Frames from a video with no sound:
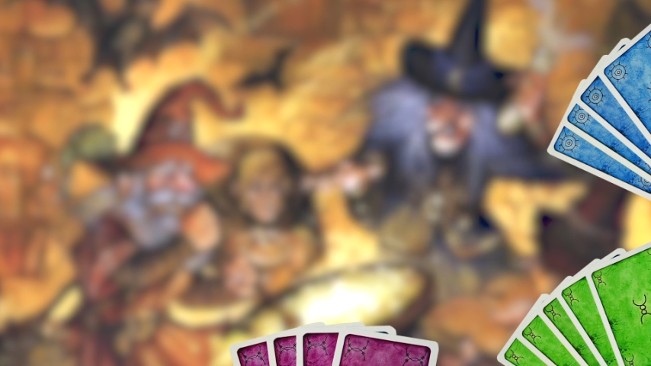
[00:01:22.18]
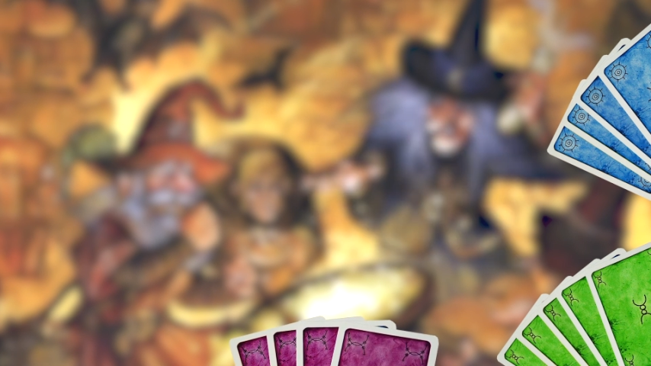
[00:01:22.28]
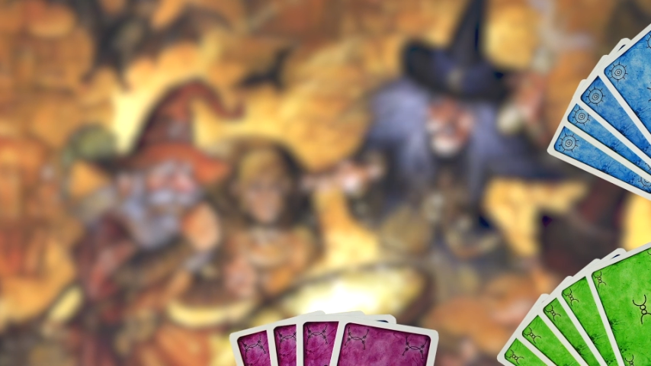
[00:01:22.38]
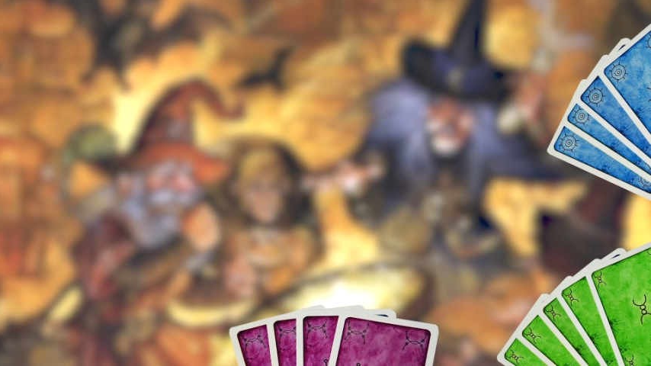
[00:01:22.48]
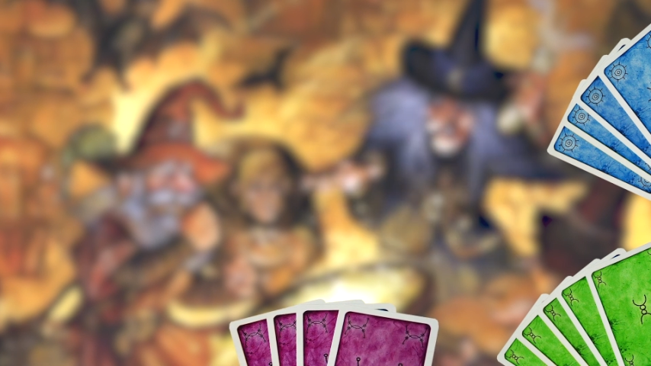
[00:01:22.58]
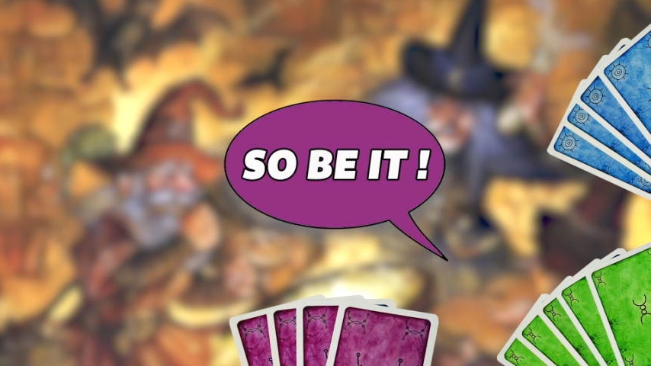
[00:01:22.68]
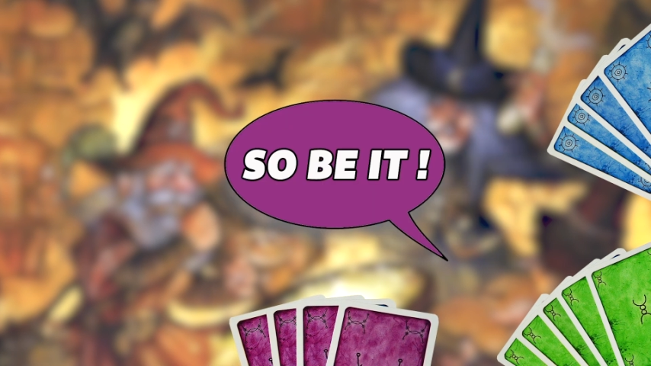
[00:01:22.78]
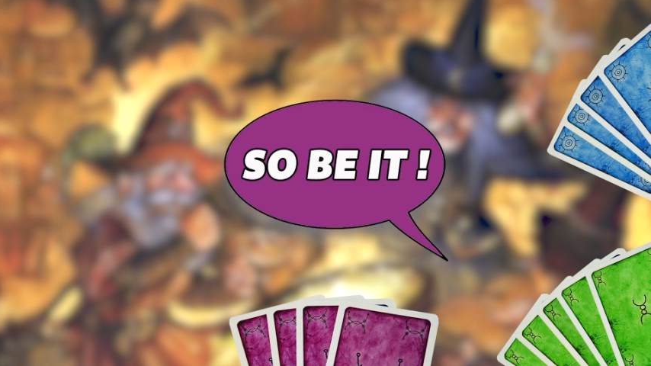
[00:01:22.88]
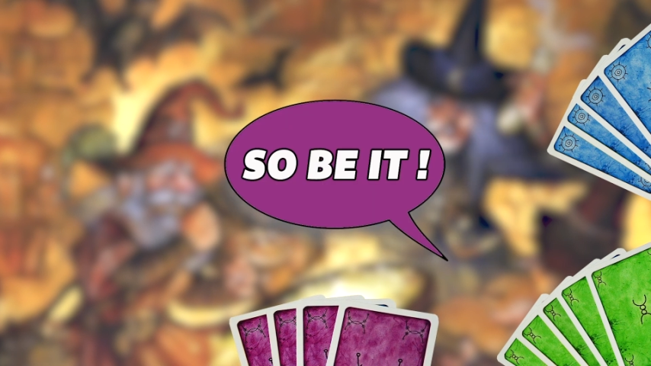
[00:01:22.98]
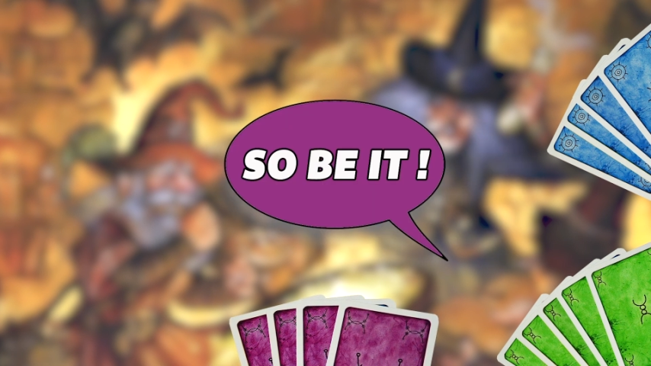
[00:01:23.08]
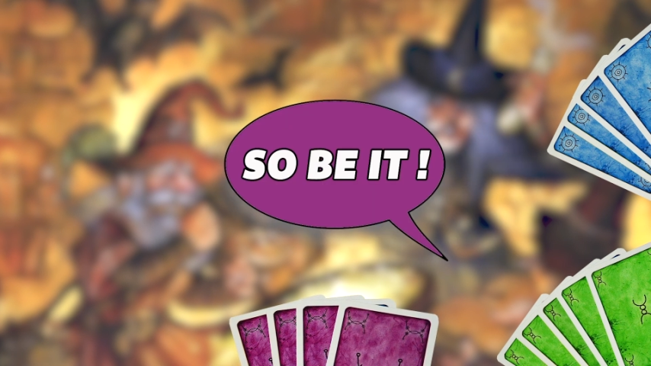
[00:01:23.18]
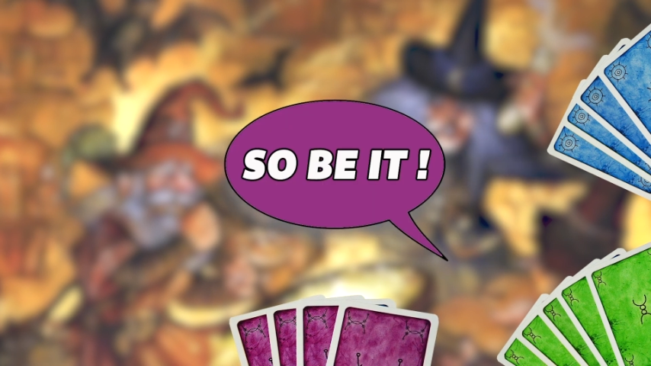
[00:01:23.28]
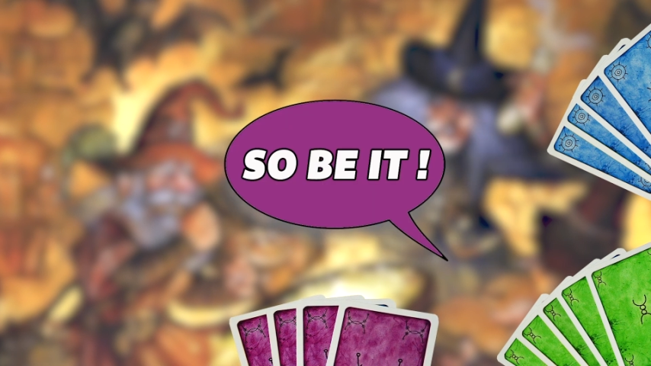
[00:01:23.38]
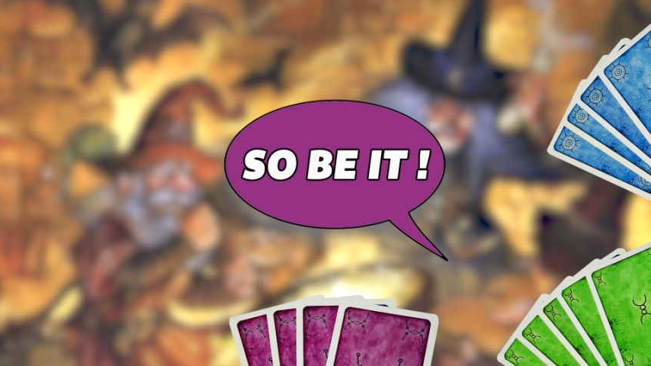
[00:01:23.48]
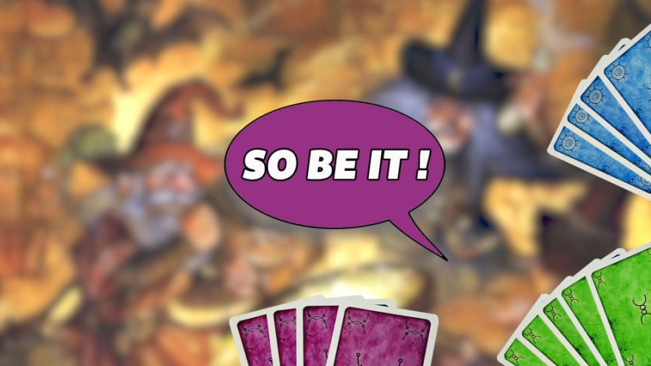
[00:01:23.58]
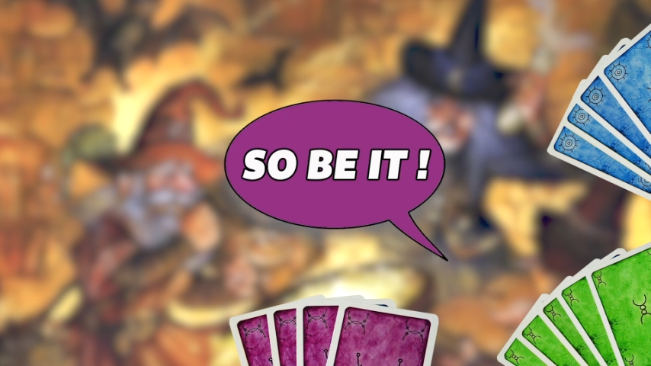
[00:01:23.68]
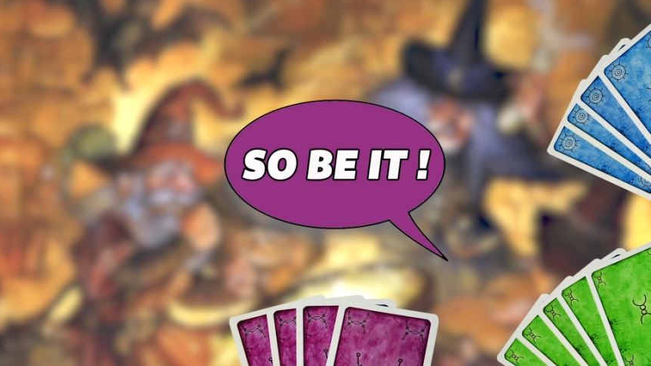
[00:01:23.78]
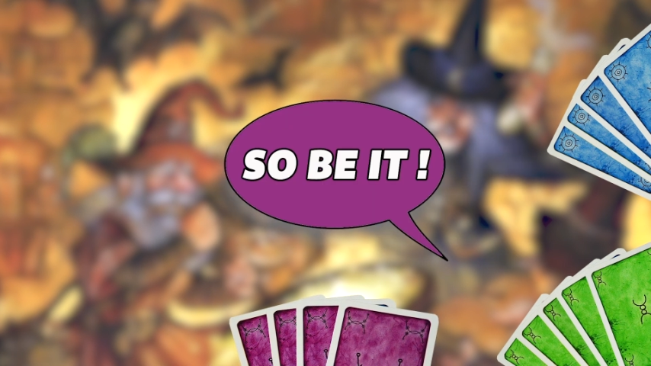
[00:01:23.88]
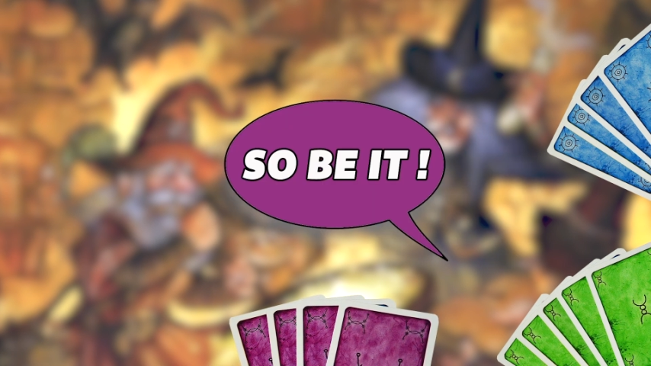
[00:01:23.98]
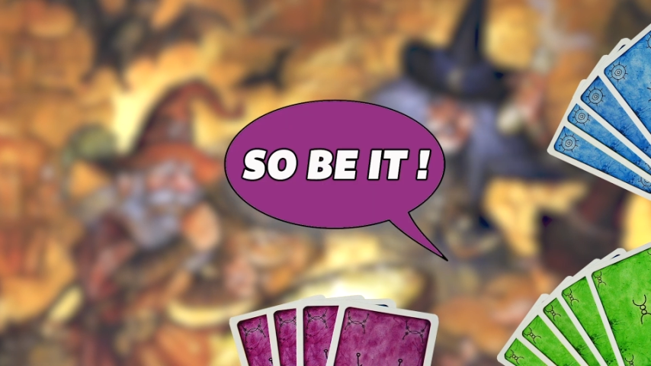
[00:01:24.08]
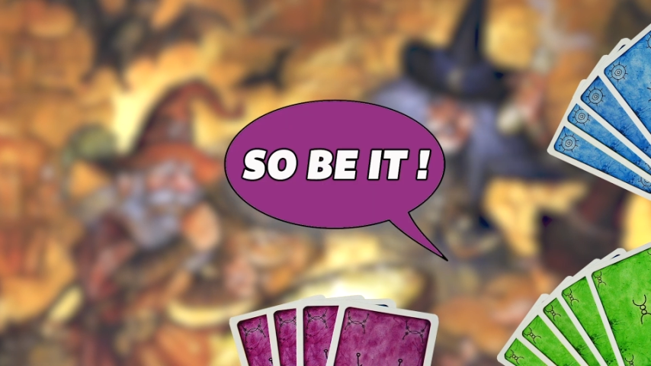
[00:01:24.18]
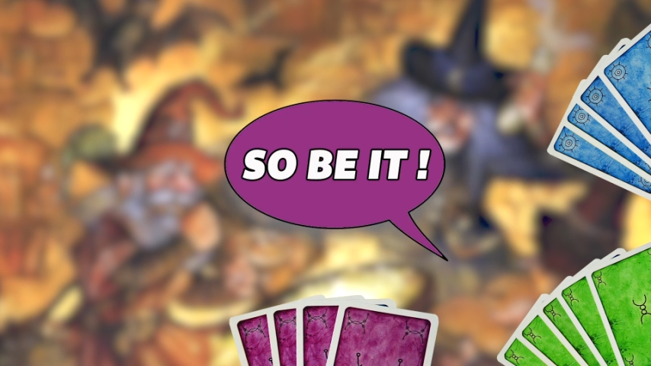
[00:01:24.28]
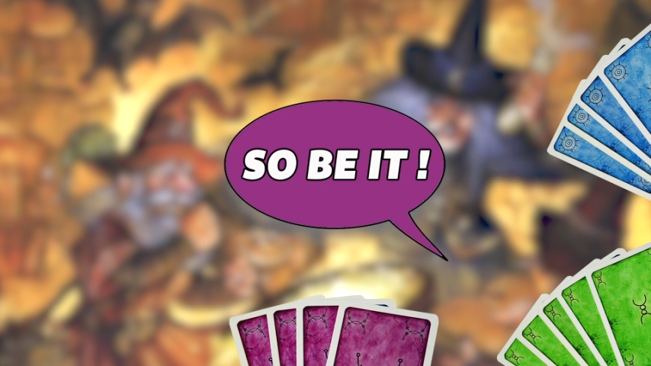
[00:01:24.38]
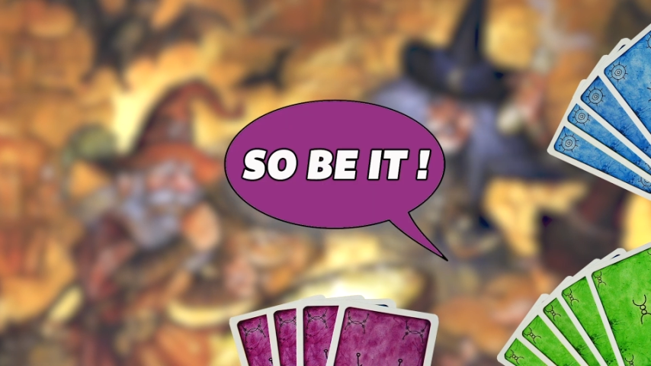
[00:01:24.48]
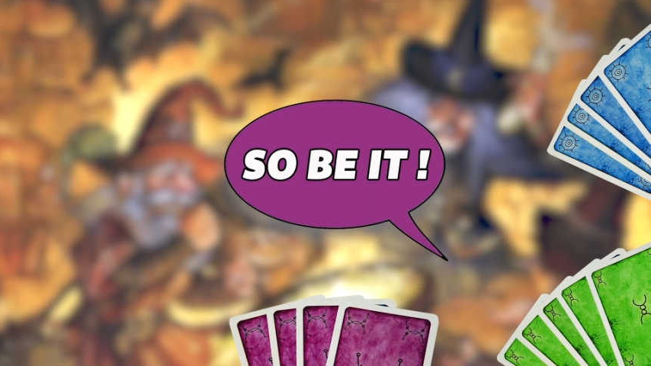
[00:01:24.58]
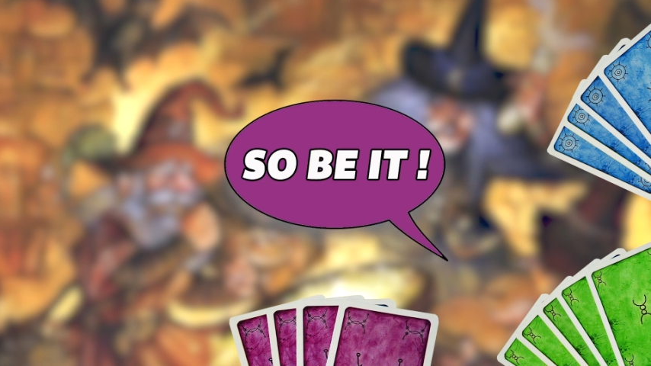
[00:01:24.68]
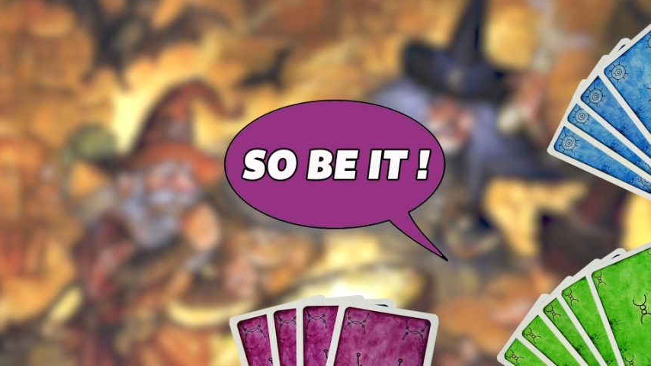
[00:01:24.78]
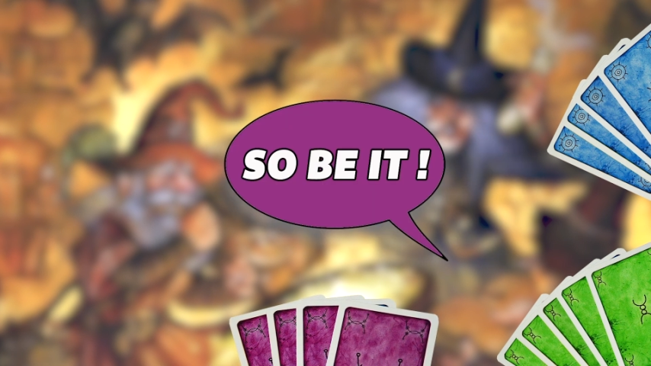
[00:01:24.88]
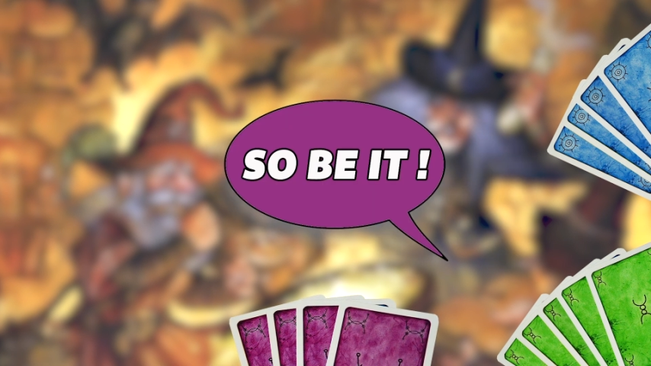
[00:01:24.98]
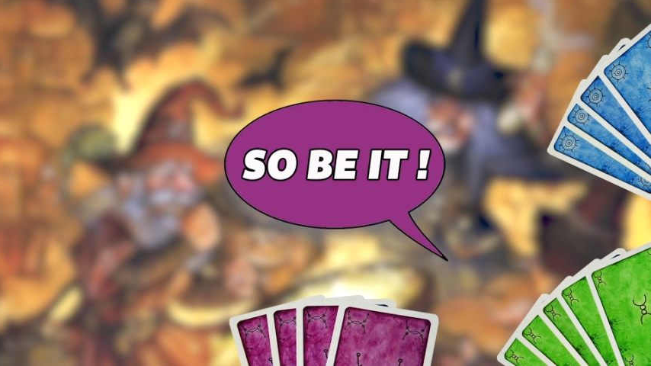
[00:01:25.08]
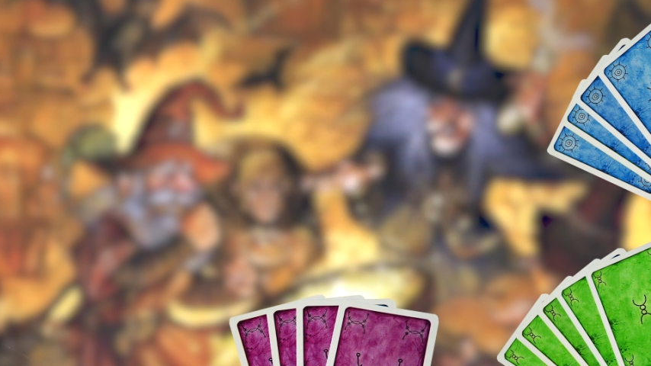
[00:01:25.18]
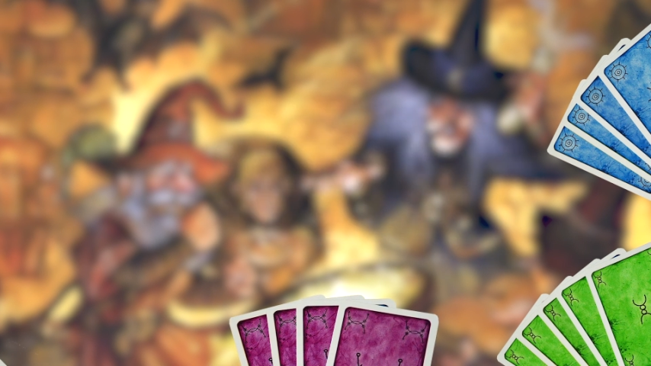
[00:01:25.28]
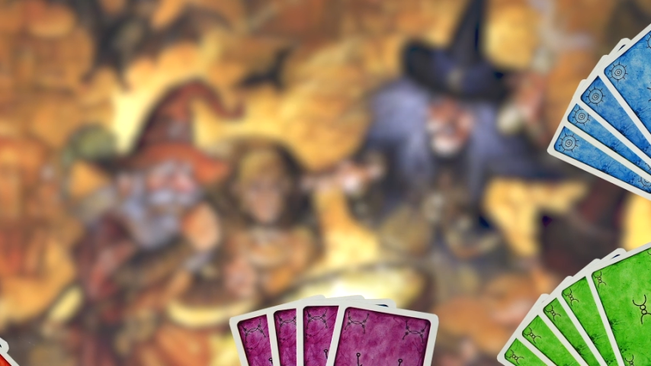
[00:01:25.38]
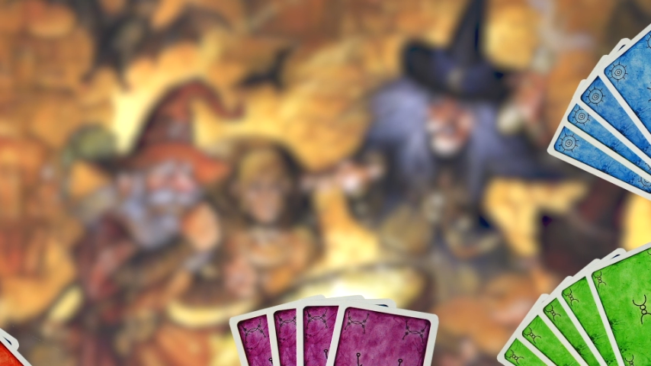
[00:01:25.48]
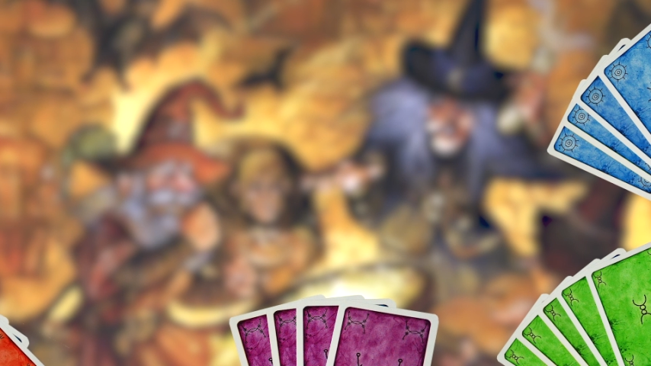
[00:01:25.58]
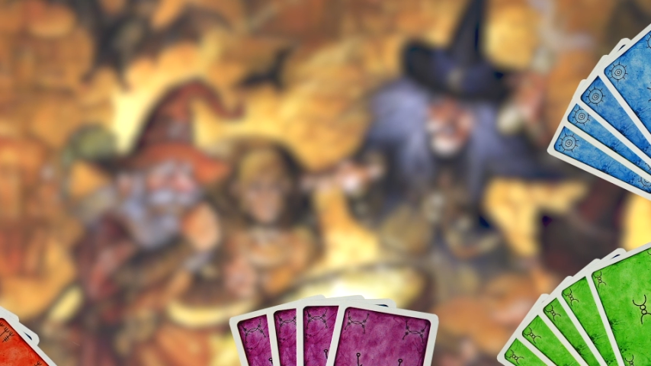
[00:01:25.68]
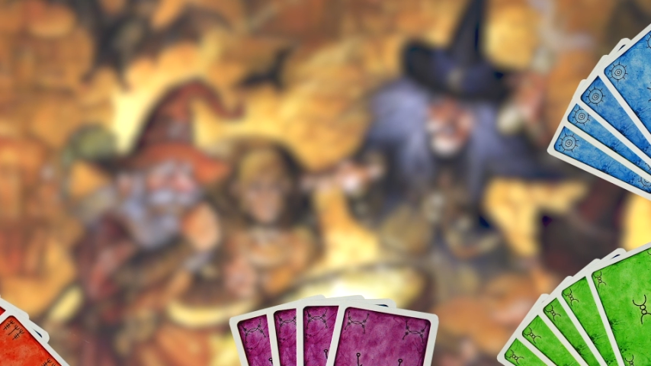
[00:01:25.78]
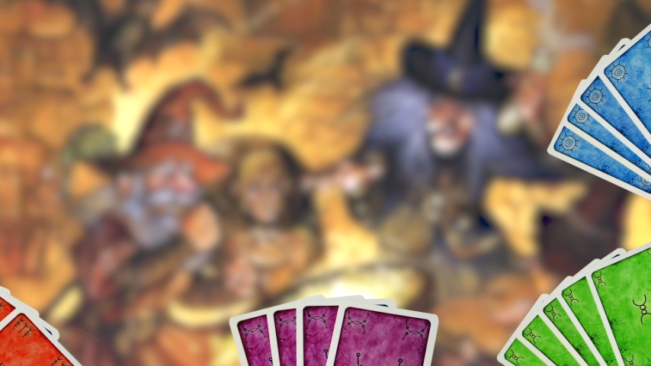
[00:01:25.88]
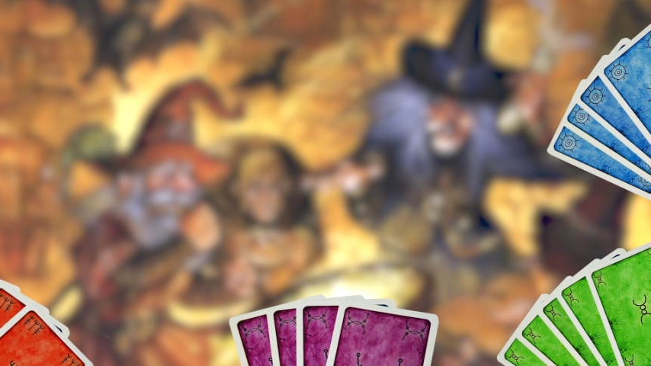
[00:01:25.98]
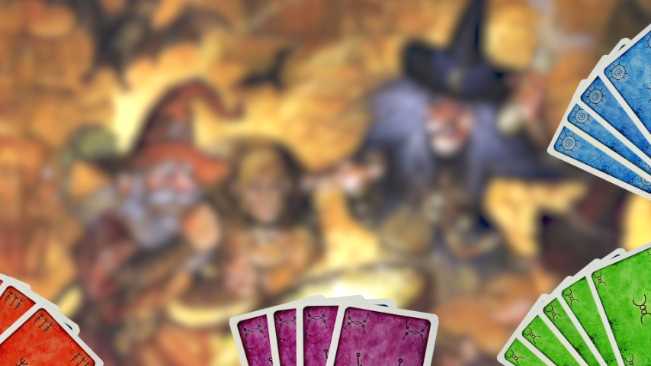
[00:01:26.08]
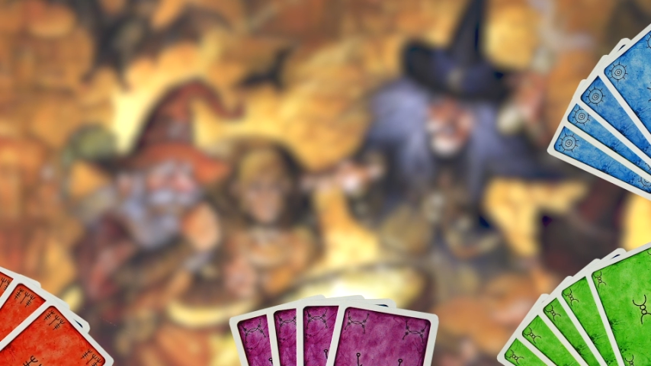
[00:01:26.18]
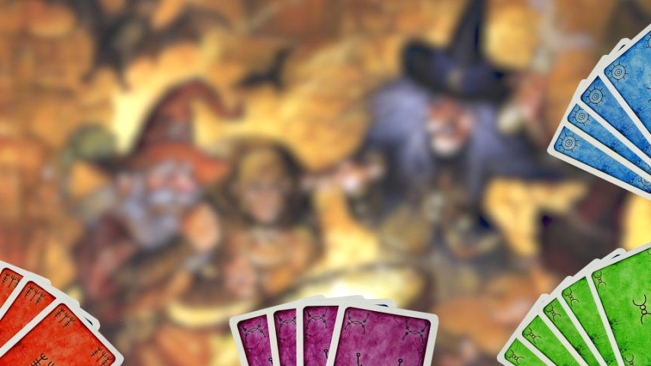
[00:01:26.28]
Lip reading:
No face is visible, so there are no lips to read.